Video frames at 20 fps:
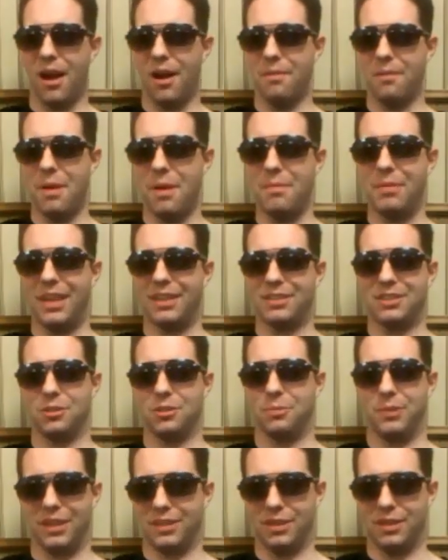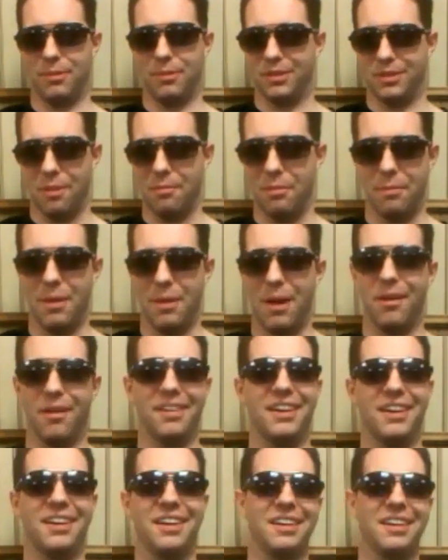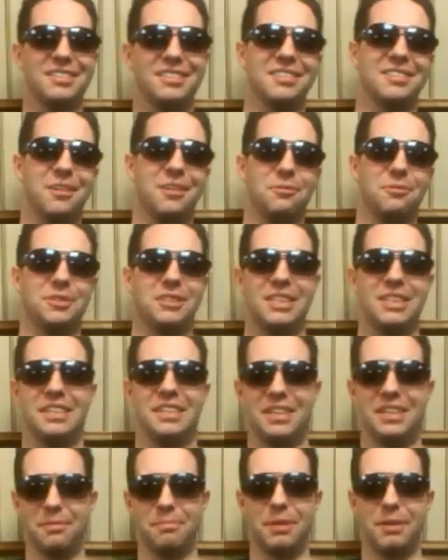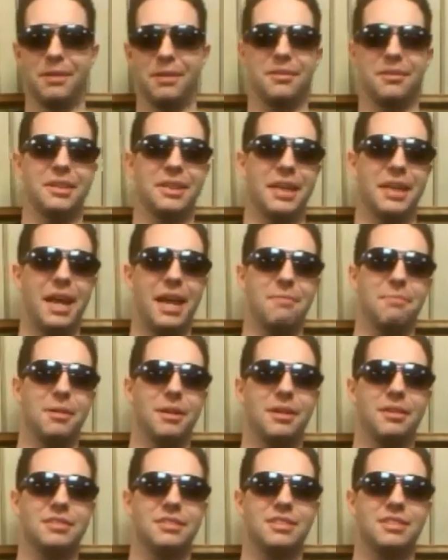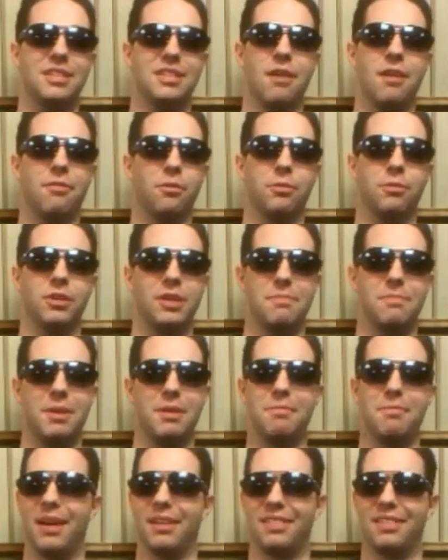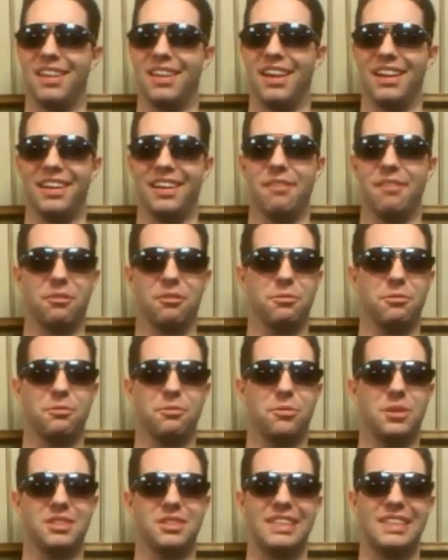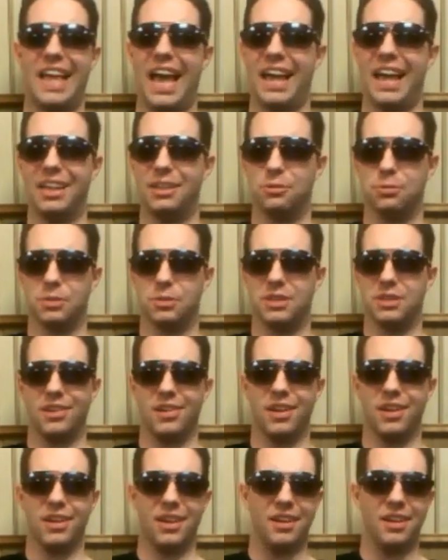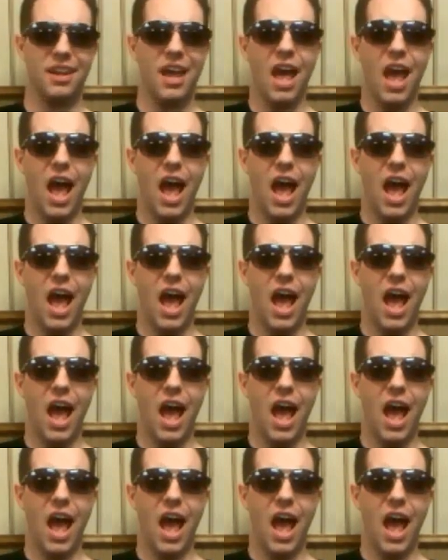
Uh, maybe that's just because I'm a dumb American. I just don't see the appeal in the game. But it's never really been my thing. Never was that interested in it.